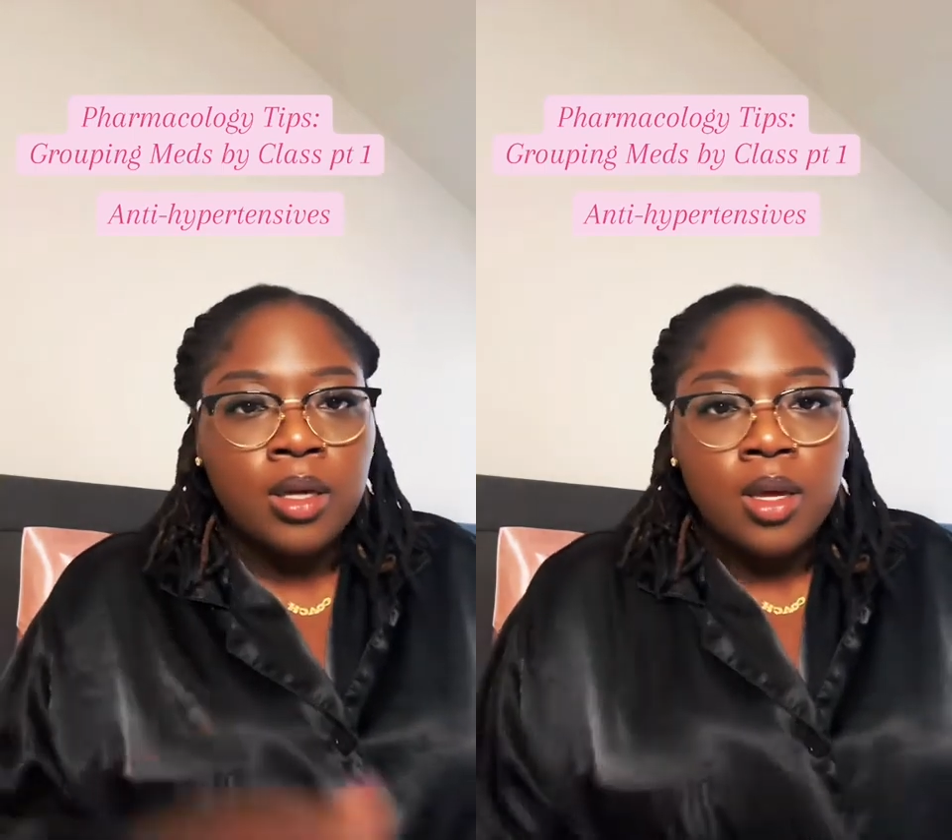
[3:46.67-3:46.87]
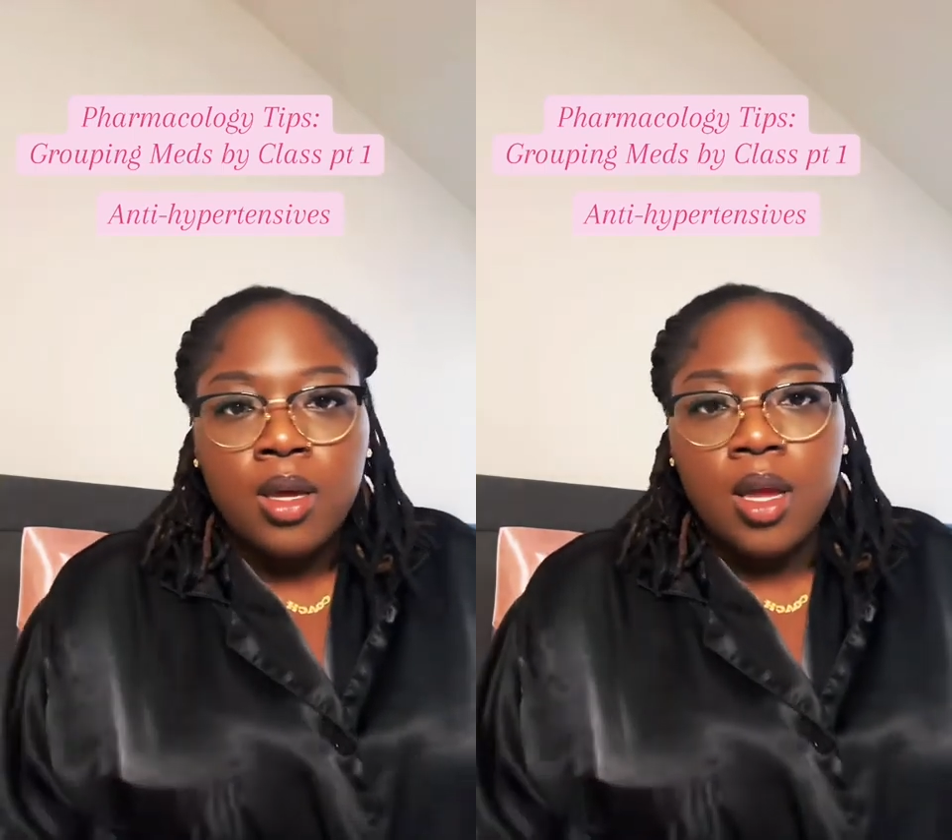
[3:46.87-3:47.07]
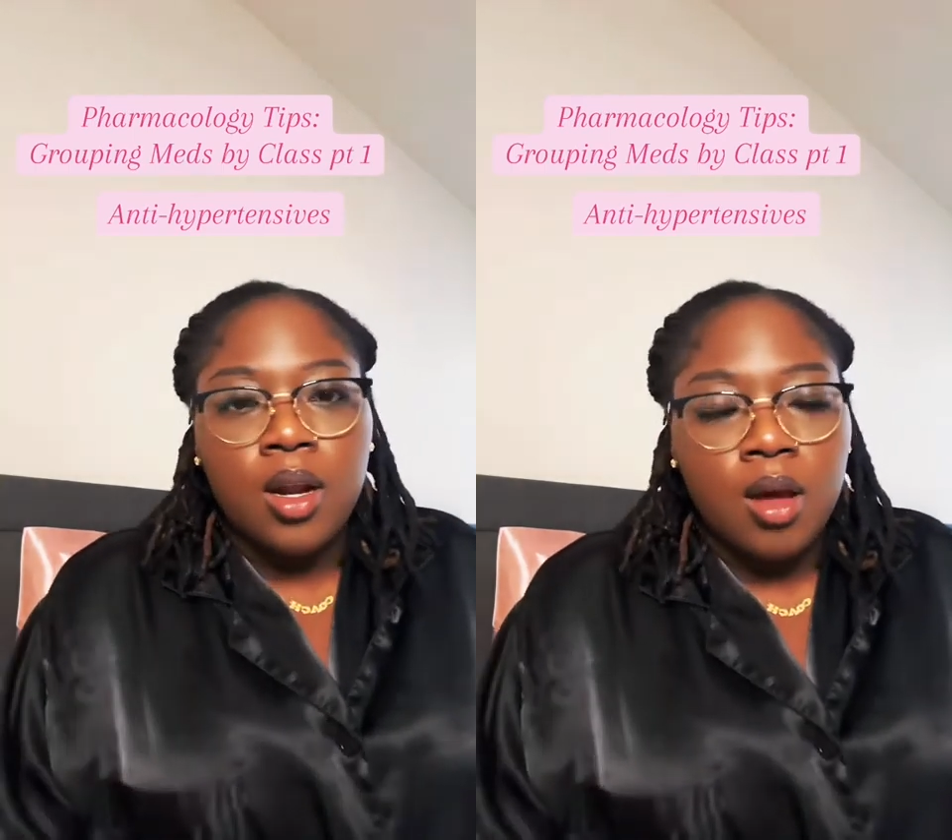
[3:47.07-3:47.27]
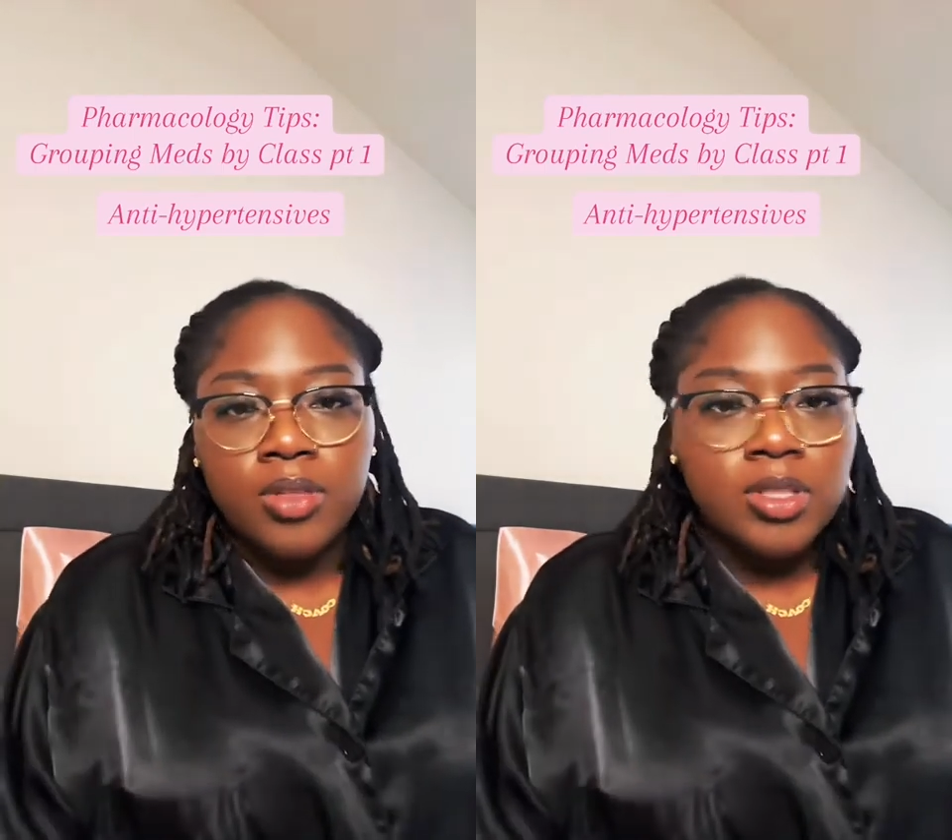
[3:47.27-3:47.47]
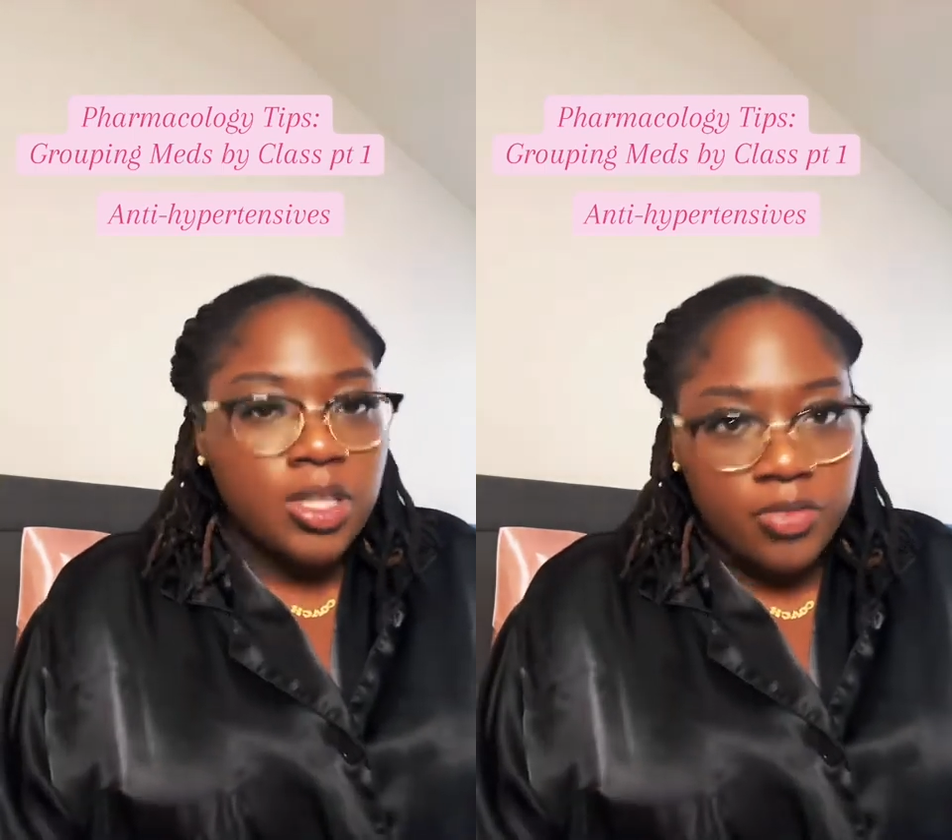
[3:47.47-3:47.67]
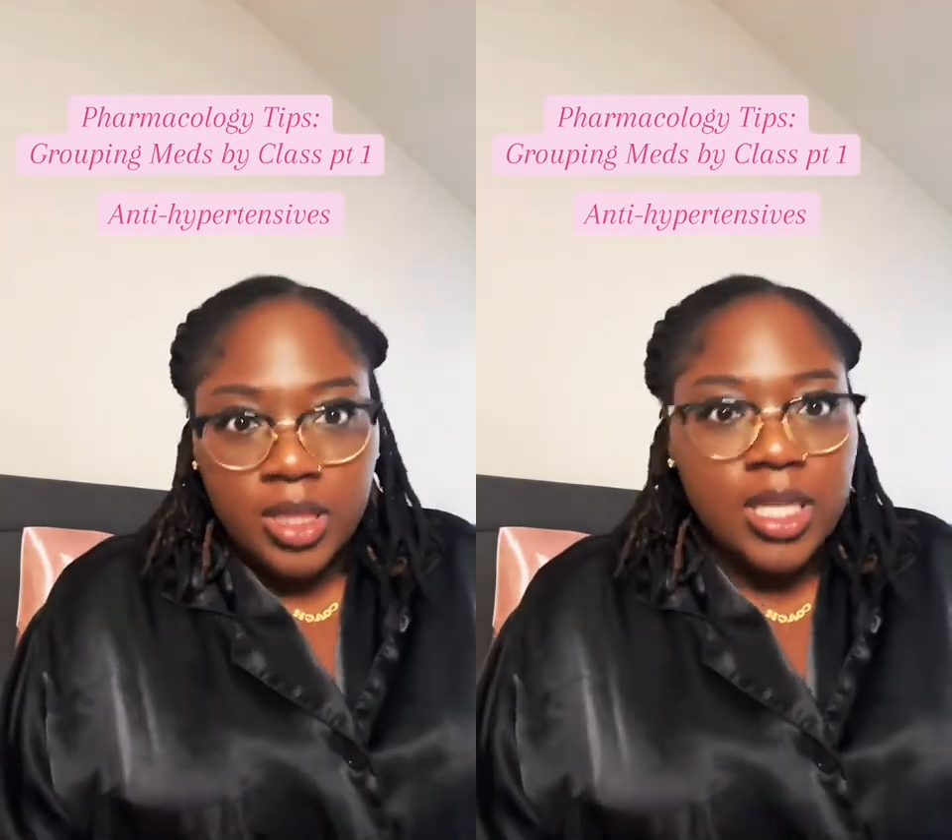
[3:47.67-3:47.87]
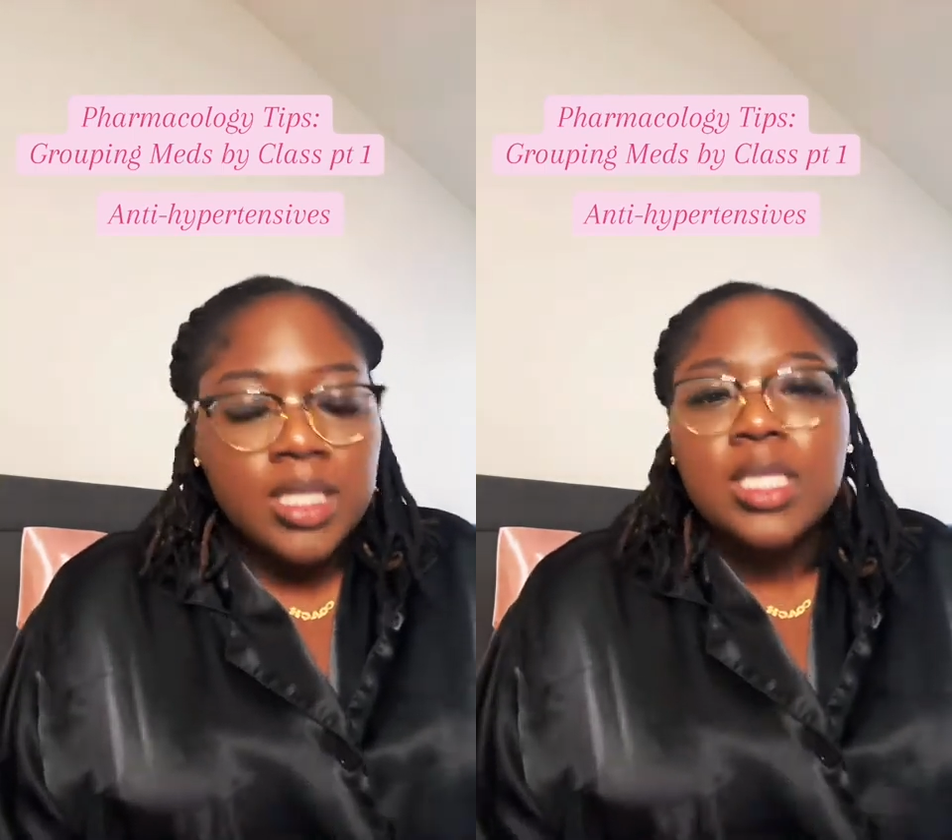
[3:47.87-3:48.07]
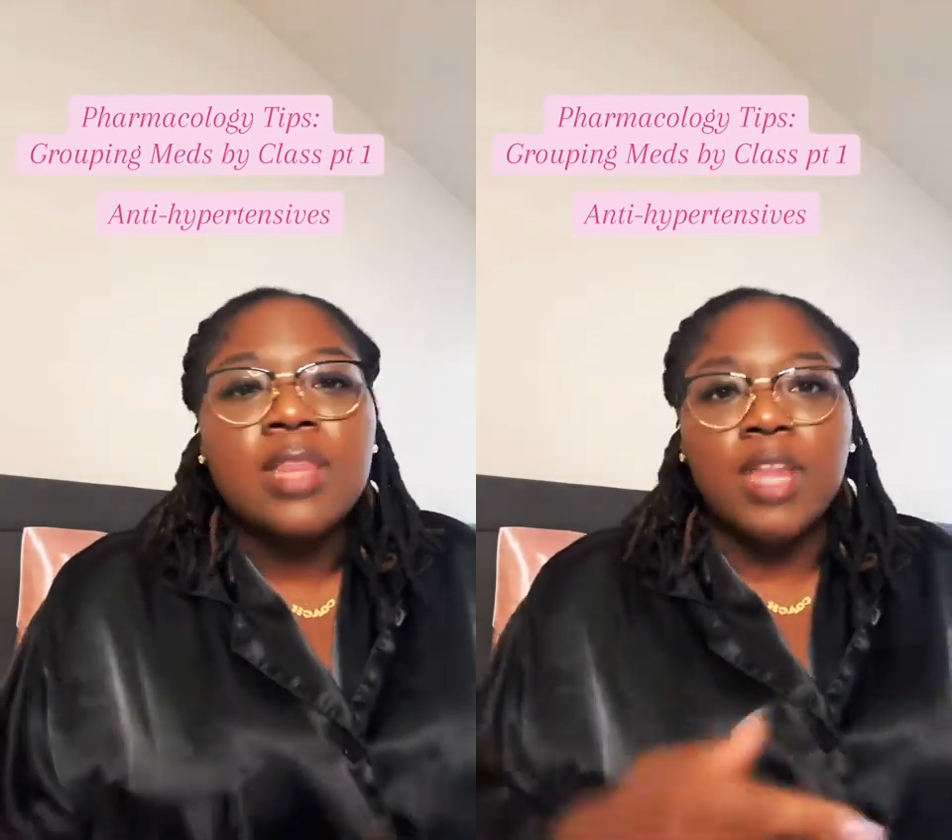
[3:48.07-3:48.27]
and all those different
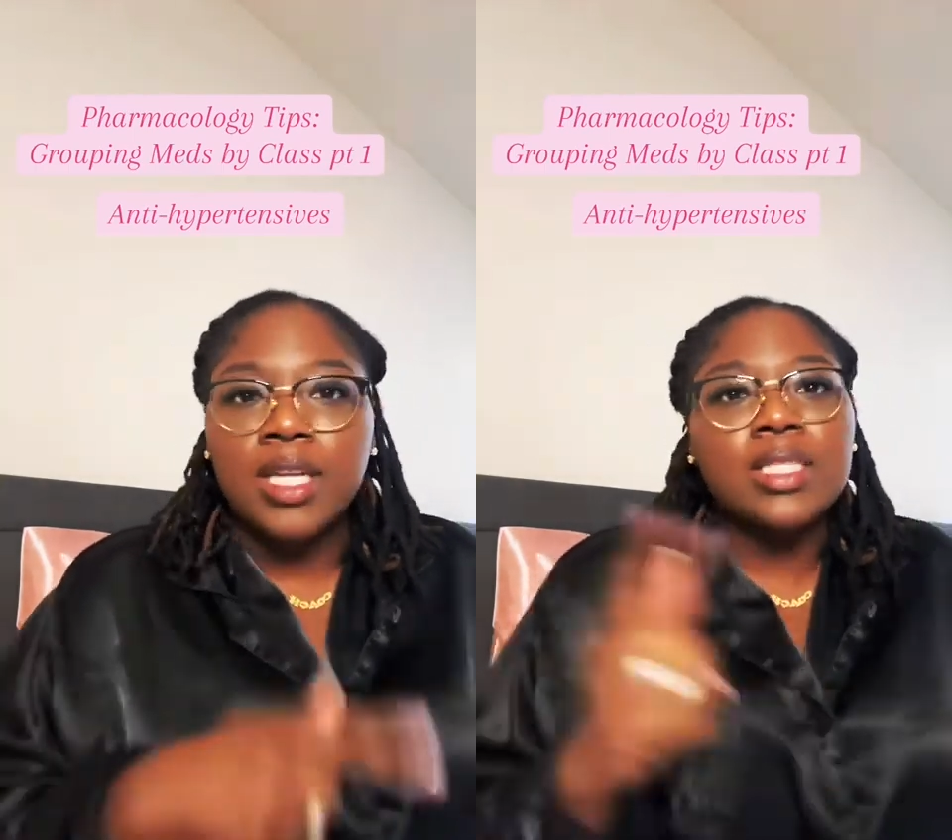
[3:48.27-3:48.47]
things. They need